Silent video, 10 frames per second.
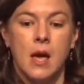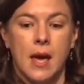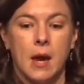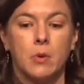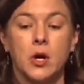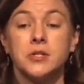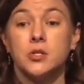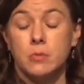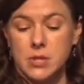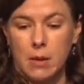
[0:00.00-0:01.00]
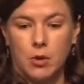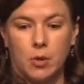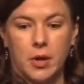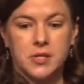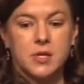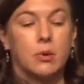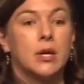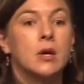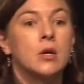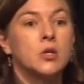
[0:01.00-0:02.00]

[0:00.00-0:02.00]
And we also do metabolomics. So we